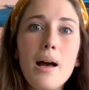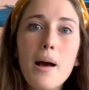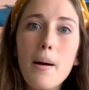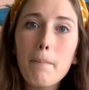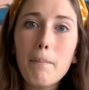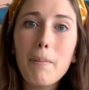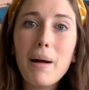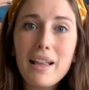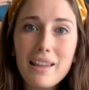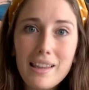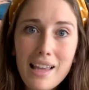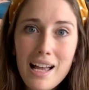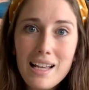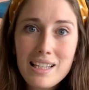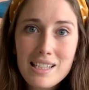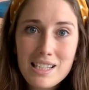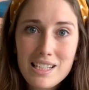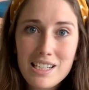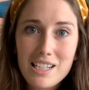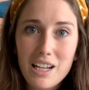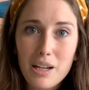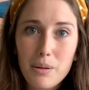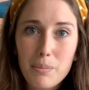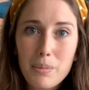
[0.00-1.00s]
My last
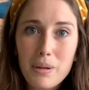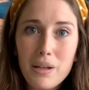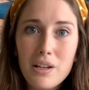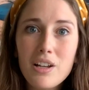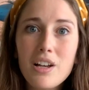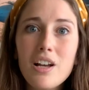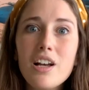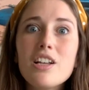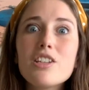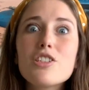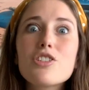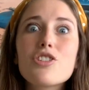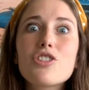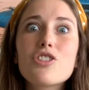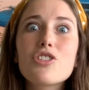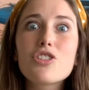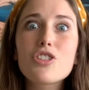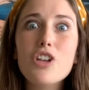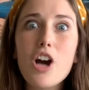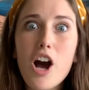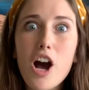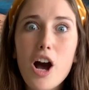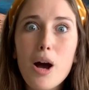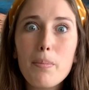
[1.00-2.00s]
tip,
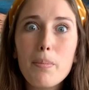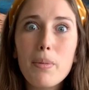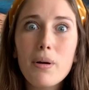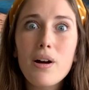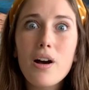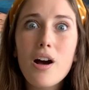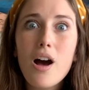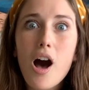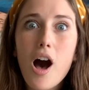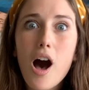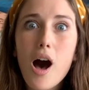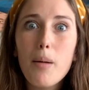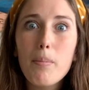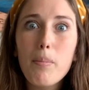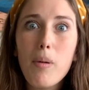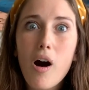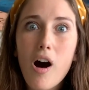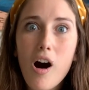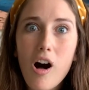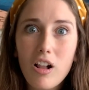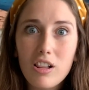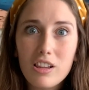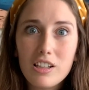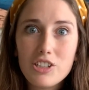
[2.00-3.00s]
stop
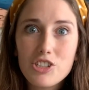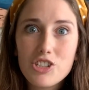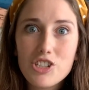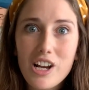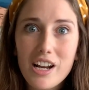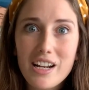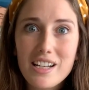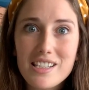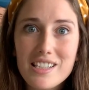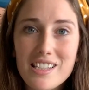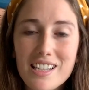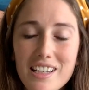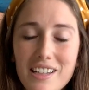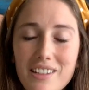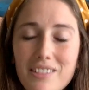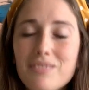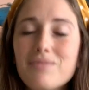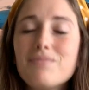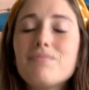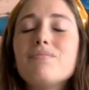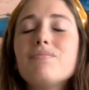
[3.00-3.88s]
apologizing.